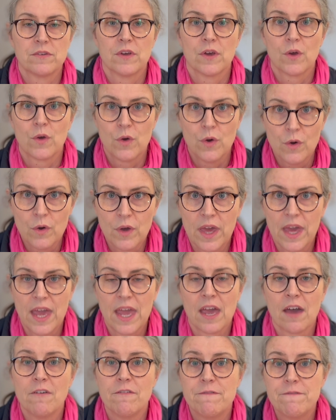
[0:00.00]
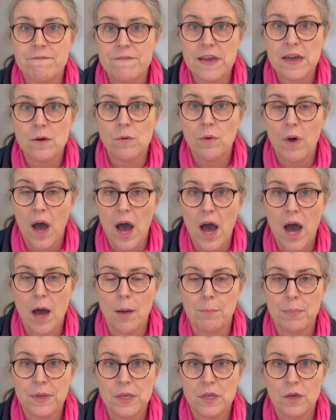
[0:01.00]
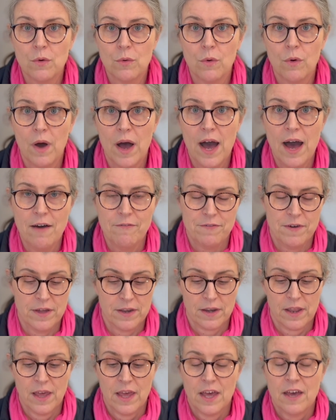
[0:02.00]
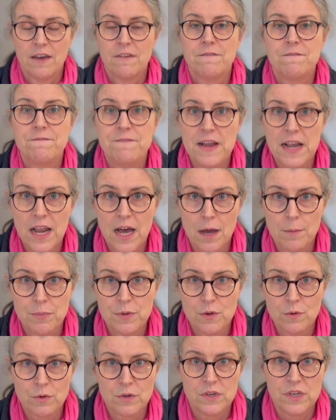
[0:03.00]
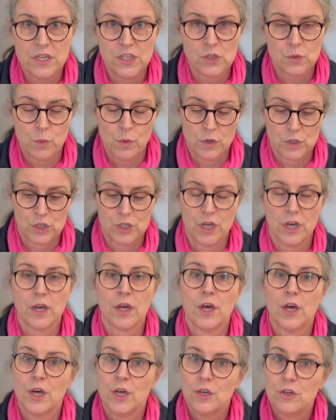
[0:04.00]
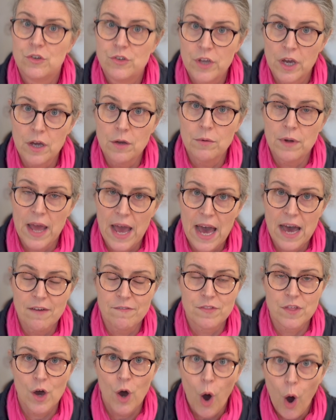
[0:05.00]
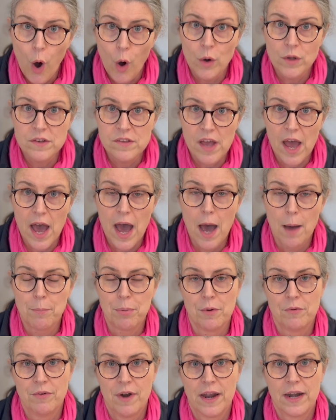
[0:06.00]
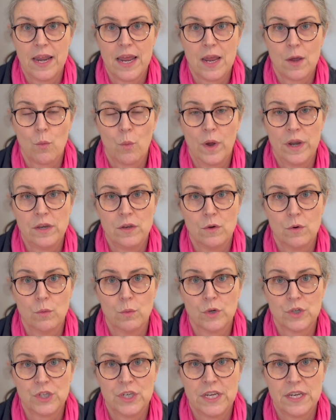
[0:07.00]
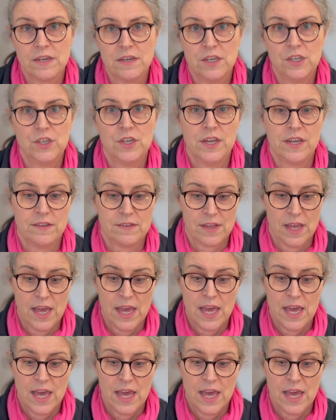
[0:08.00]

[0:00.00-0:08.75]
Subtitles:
at cooking. Fill up your oven. Fill up your dishwasher. Don't have the hot tap running when you're washing dishes.